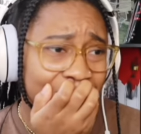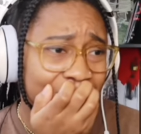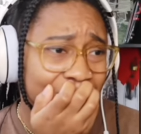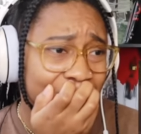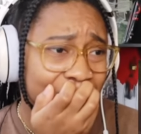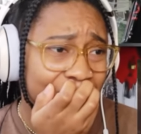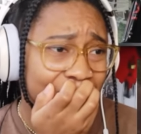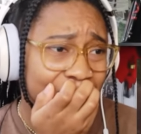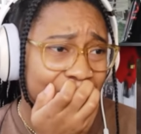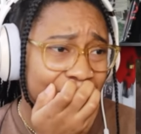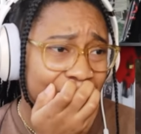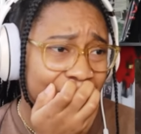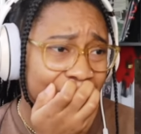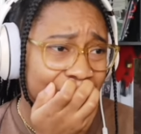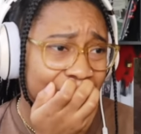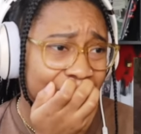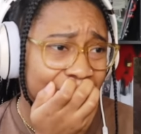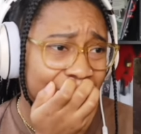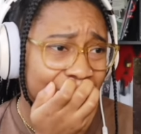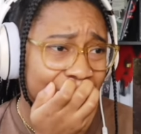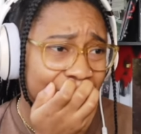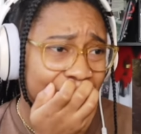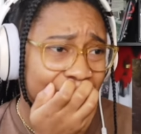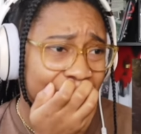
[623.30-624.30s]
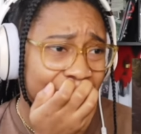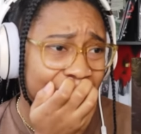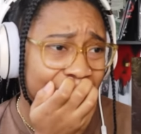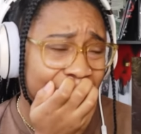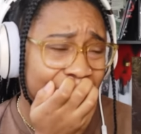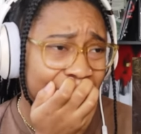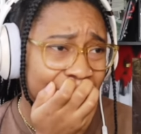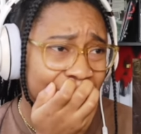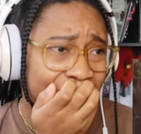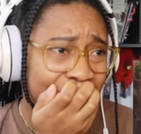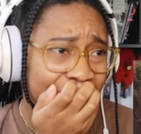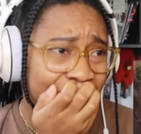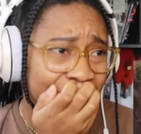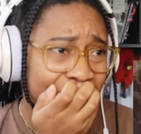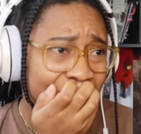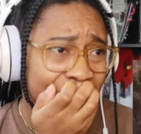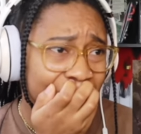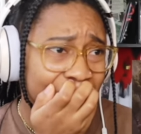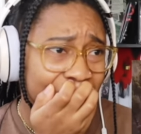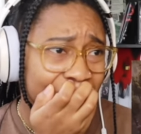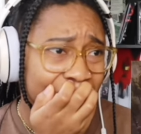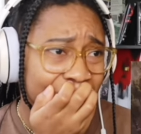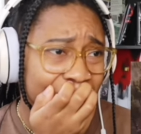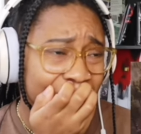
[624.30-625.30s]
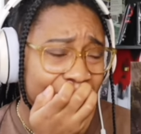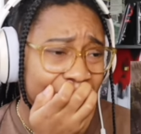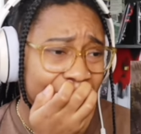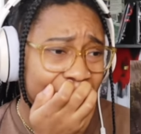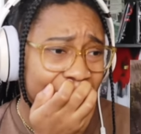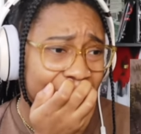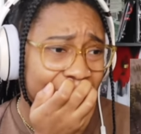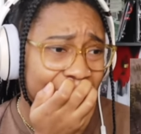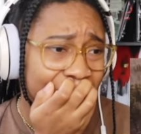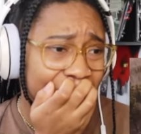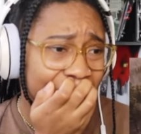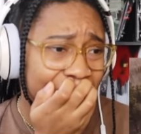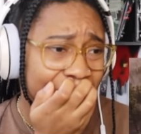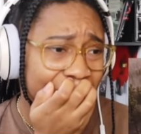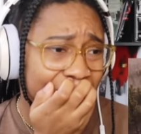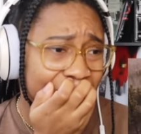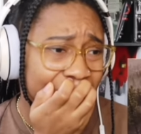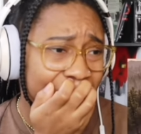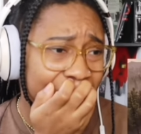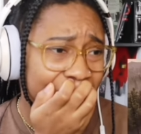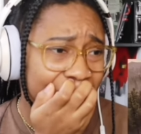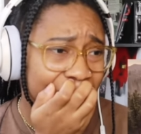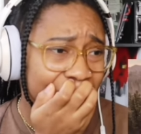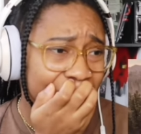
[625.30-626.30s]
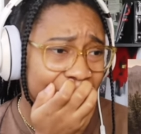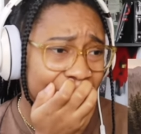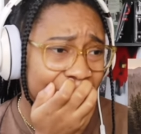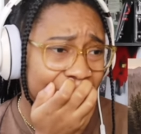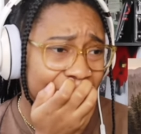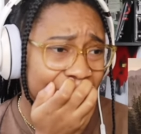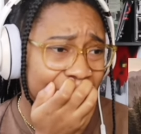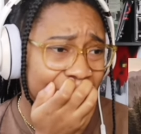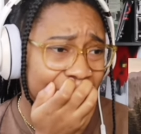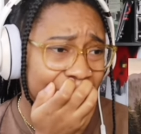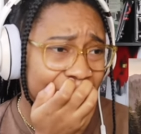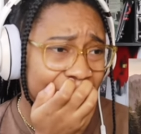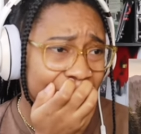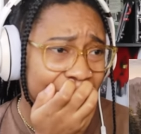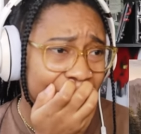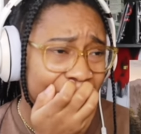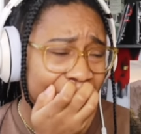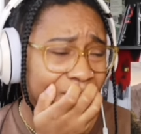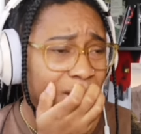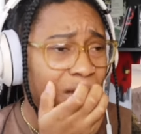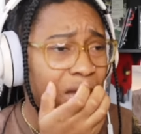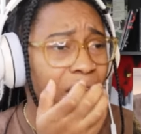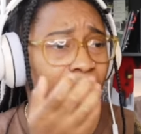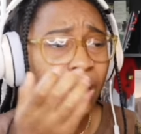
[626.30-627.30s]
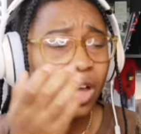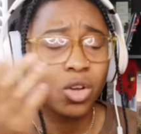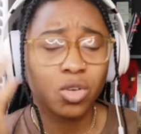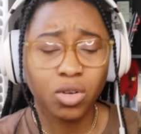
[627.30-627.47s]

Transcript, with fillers: I'm covered in muck from the earth.